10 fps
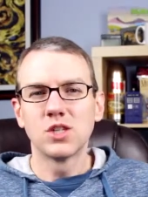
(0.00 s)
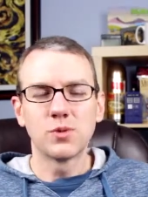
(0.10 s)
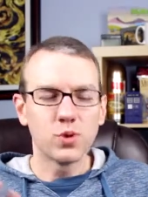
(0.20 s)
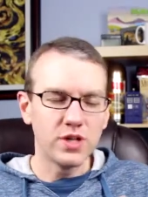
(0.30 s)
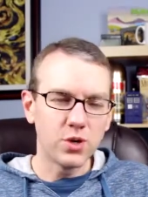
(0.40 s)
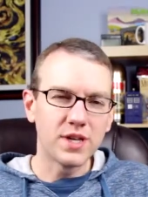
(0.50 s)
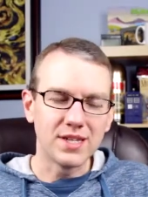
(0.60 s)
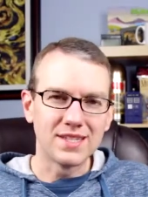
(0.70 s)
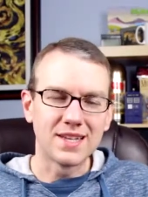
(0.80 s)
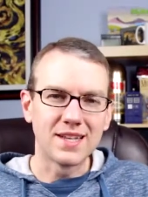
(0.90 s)
So between
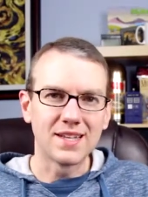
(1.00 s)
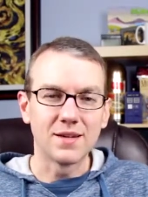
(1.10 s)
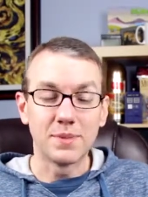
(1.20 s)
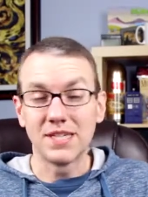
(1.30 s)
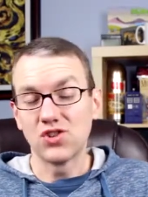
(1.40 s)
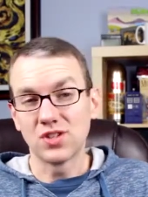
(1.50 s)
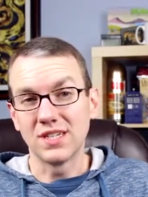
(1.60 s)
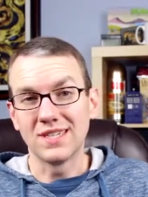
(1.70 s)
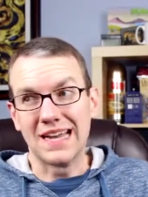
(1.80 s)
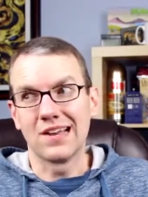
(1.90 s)
Nokia designing a
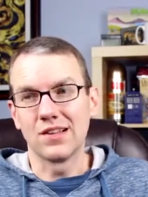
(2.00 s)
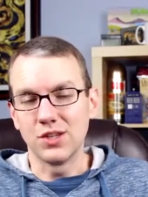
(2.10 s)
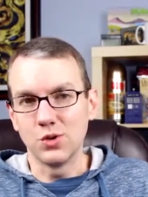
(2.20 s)
potentially entirely